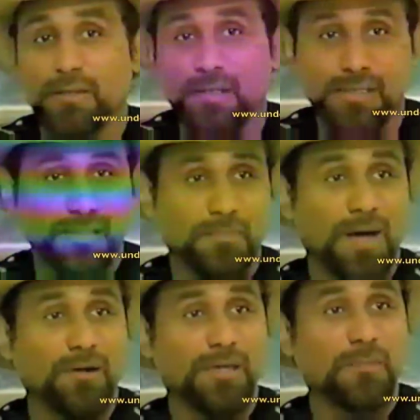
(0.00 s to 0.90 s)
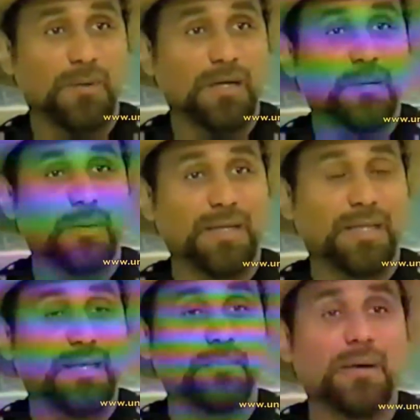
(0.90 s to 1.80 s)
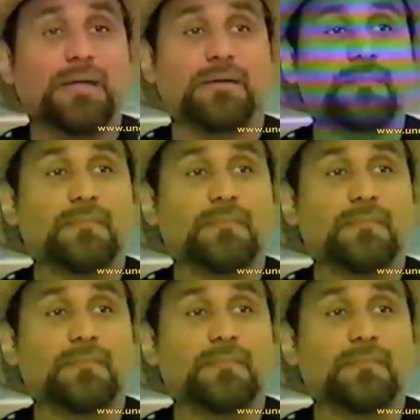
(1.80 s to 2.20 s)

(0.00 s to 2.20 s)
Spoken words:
is somehow keeping up and getting better.